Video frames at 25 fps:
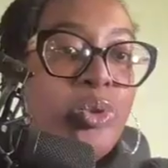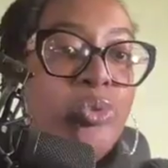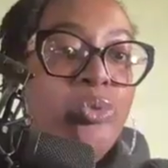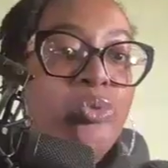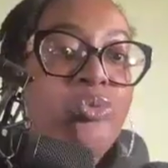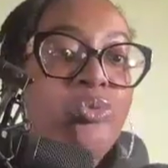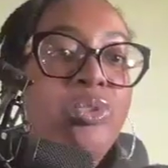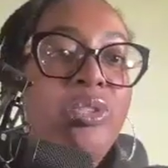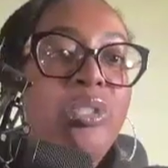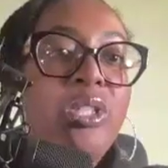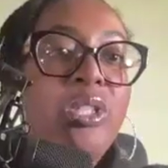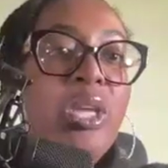
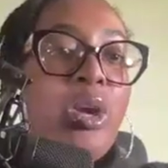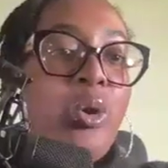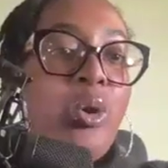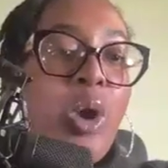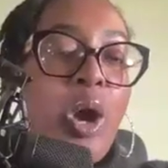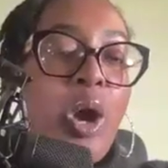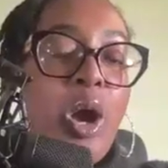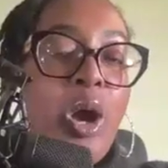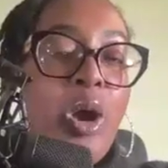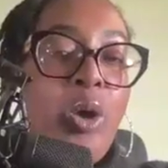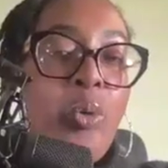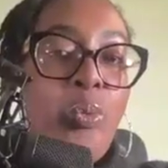wounds,
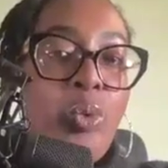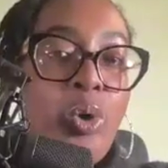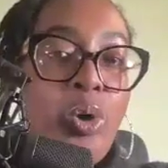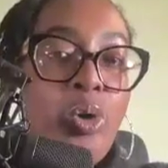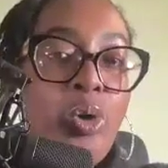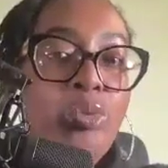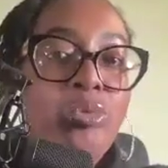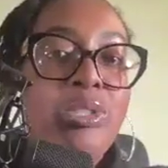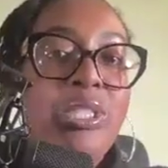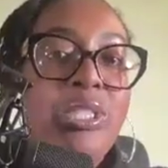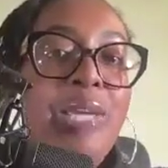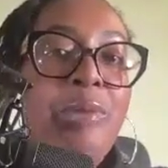
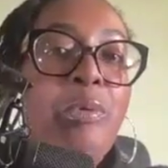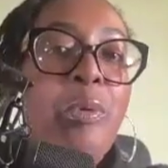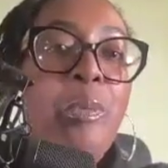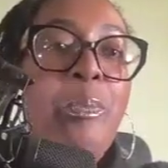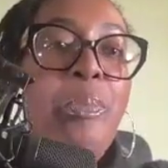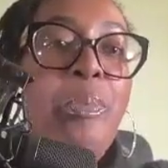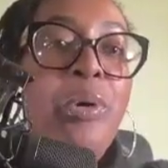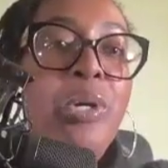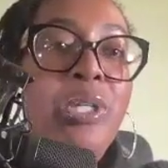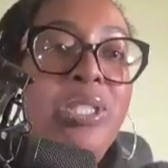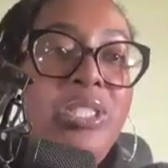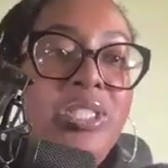they
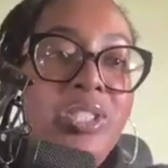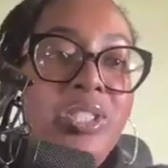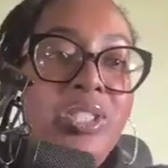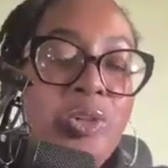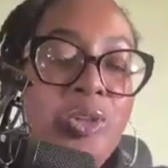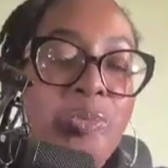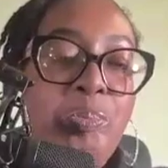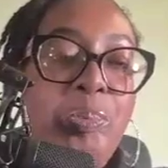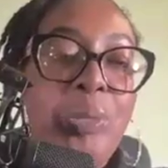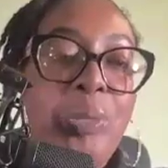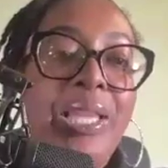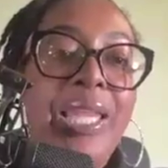would put
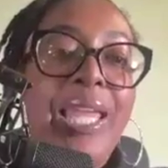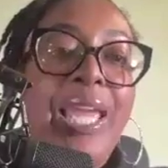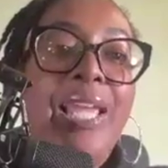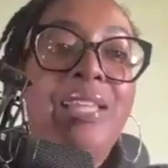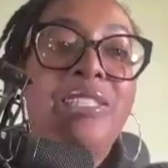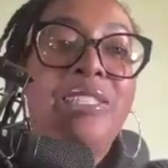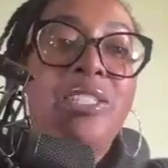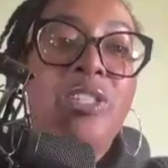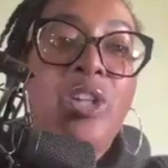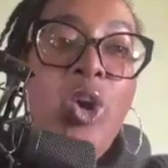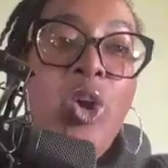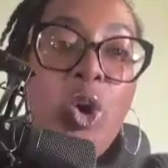certain
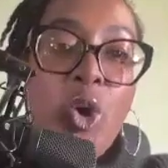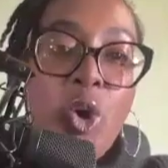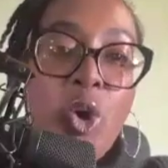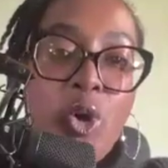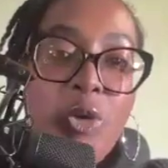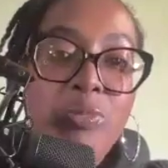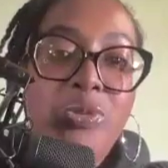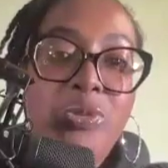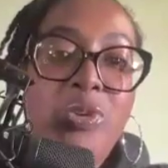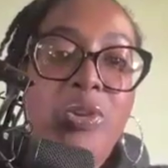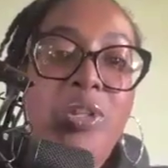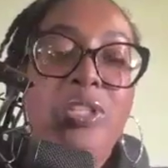plants and
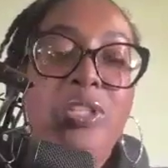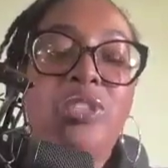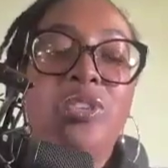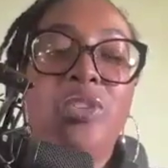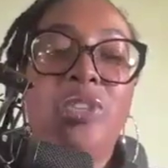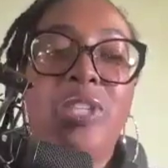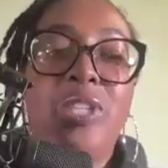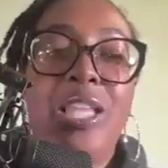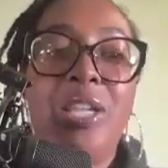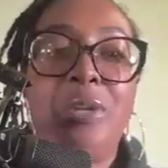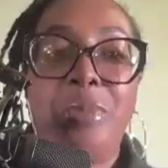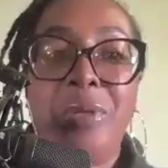herbs on it
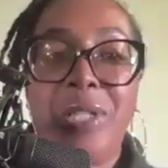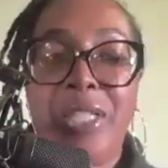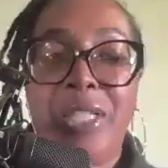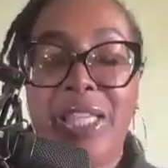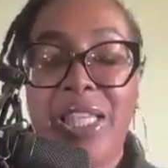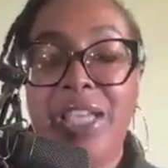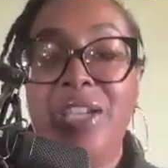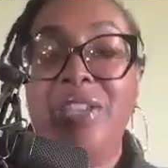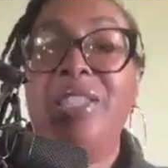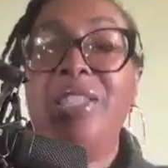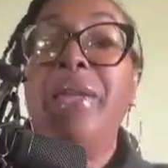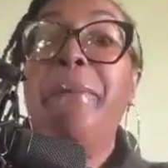so that it would
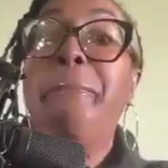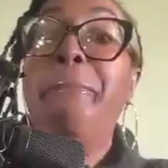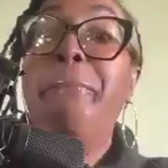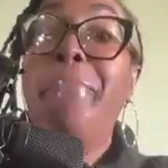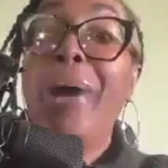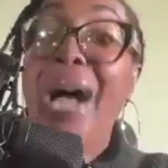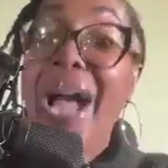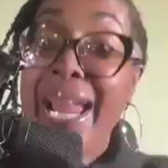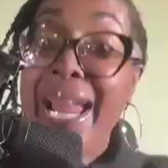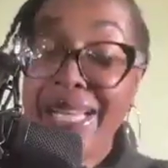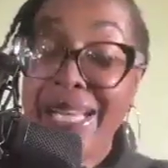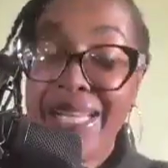heal,
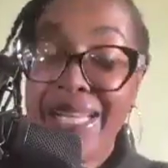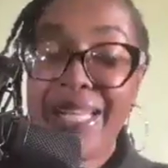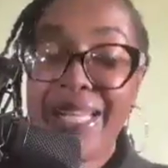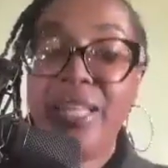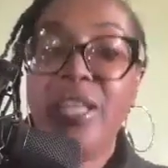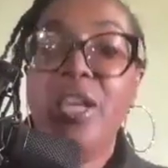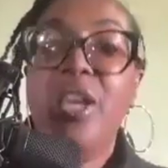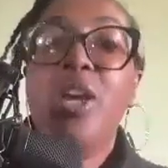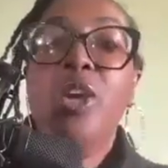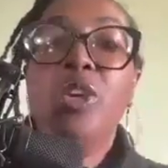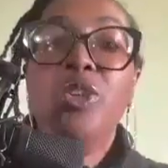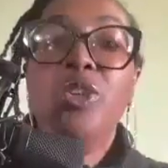and bind
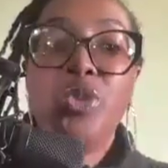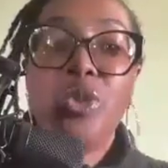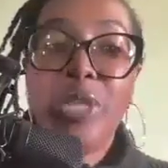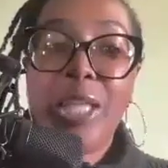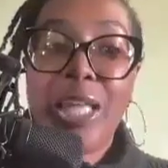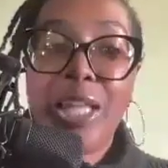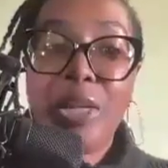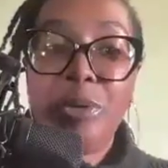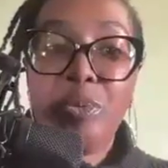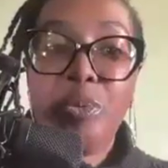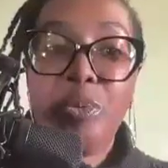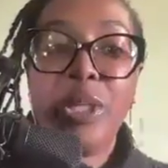it so
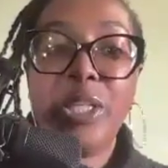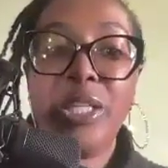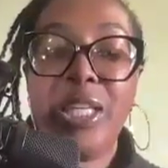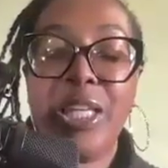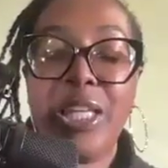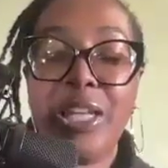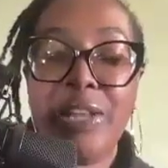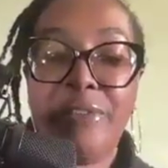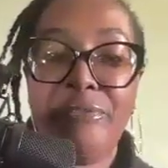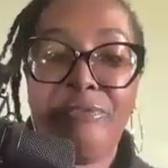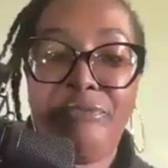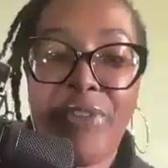that it
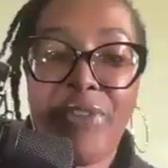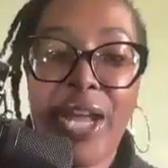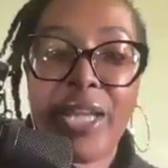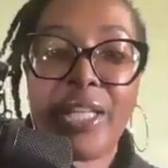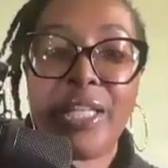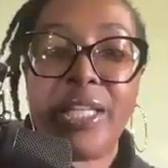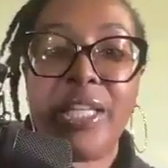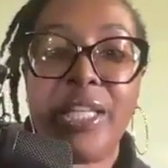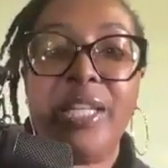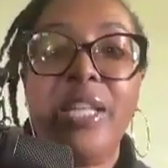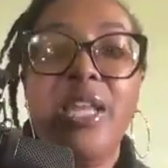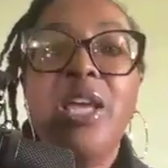wouldn't get
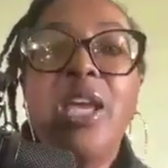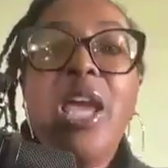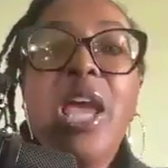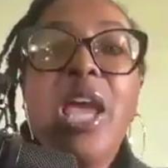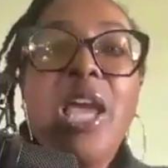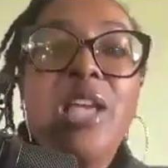infected.